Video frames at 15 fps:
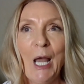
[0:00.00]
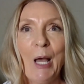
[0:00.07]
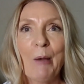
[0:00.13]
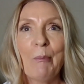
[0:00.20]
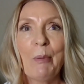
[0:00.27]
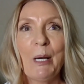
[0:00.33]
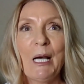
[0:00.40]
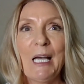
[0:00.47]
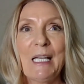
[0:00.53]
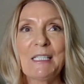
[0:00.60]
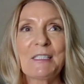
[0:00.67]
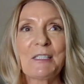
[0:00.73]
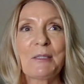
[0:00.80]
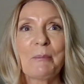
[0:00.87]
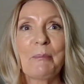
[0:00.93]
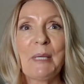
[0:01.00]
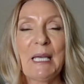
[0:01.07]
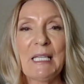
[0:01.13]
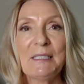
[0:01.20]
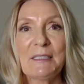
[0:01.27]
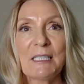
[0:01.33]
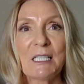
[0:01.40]
But
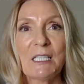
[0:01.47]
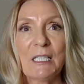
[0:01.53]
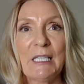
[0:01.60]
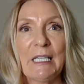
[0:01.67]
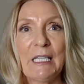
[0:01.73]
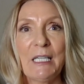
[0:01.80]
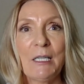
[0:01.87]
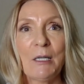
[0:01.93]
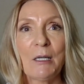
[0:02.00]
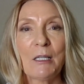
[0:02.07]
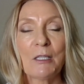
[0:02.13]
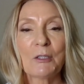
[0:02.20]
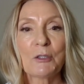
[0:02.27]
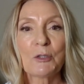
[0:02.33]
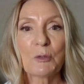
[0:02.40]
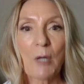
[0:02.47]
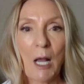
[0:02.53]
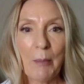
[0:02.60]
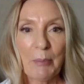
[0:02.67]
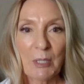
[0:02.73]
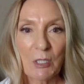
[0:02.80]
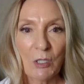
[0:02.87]
basically,
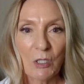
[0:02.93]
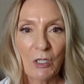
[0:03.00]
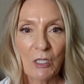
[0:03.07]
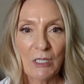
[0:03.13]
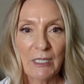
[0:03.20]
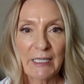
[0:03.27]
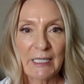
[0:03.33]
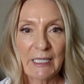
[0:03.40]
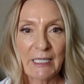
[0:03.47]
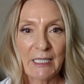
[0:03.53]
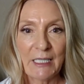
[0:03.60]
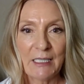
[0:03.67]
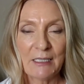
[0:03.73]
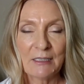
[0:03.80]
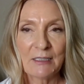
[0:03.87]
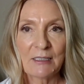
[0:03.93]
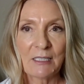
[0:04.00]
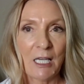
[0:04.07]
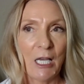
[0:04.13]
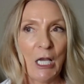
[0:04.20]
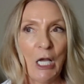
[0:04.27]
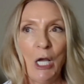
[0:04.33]
tropical is
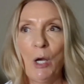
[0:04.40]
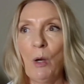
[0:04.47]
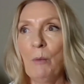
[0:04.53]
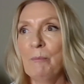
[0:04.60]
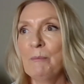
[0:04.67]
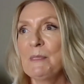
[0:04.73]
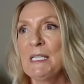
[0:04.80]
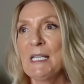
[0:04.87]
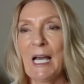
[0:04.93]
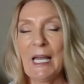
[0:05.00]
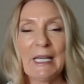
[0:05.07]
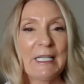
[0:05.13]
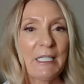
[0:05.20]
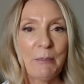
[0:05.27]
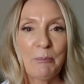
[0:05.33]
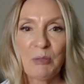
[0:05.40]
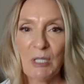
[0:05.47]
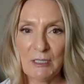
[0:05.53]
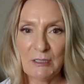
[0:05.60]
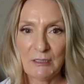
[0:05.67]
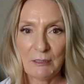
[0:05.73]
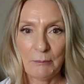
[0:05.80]
90
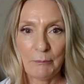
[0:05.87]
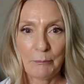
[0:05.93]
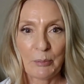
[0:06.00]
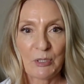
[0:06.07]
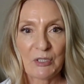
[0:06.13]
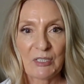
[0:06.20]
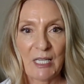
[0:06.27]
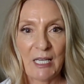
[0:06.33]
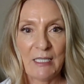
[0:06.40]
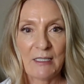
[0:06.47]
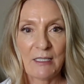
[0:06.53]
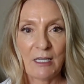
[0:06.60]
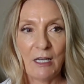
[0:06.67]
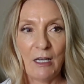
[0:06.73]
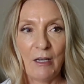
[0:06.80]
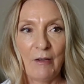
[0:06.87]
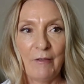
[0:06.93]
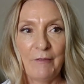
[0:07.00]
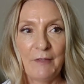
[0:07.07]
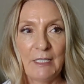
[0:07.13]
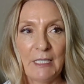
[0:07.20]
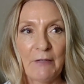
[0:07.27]
plus percent
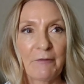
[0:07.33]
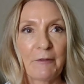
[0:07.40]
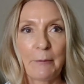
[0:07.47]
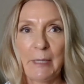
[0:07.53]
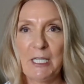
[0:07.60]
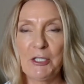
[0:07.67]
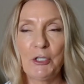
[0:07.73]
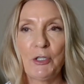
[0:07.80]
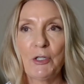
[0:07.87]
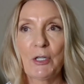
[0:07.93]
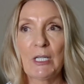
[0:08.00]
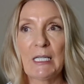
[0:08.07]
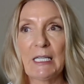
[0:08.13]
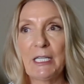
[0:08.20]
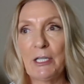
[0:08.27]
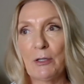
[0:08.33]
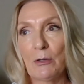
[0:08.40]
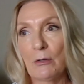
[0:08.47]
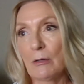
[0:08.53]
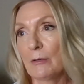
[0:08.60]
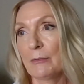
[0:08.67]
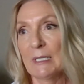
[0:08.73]
of the information you're going to hear
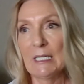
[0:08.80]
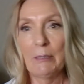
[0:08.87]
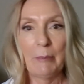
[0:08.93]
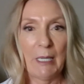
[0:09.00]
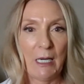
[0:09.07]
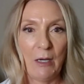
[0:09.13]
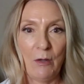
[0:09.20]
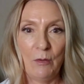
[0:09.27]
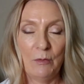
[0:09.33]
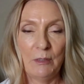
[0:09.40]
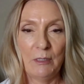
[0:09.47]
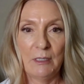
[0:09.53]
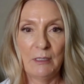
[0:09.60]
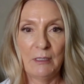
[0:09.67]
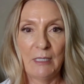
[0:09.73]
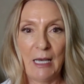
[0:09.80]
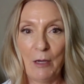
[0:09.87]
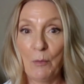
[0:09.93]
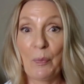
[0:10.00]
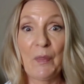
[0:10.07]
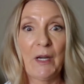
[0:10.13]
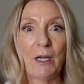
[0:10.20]
or read about
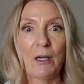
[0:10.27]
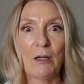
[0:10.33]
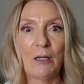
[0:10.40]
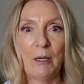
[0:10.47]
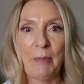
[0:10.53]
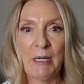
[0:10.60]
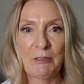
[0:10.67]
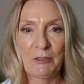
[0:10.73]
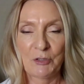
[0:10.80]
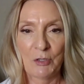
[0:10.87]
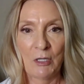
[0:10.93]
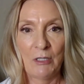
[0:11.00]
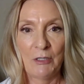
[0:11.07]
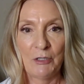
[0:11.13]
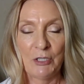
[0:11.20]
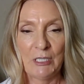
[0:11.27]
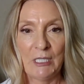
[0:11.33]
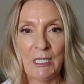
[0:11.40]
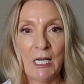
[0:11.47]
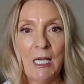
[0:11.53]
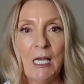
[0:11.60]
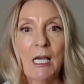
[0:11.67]
out there about
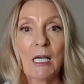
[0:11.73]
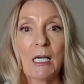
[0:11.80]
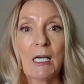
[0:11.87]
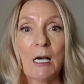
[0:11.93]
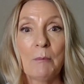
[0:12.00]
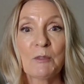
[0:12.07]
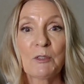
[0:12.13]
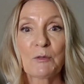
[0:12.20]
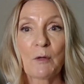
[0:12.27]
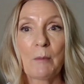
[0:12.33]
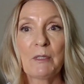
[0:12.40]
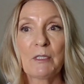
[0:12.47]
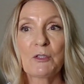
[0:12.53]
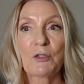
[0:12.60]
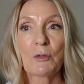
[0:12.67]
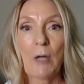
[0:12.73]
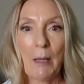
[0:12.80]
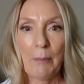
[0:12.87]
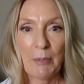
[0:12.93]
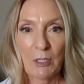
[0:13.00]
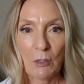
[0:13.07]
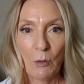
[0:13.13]
astrology comes from the
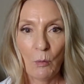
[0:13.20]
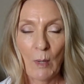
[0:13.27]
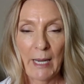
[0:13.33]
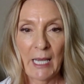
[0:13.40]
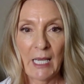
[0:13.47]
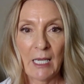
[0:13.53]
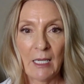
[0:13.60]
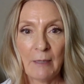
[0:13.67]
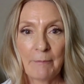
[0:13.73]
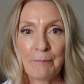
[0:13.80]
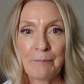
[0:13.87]
tropical way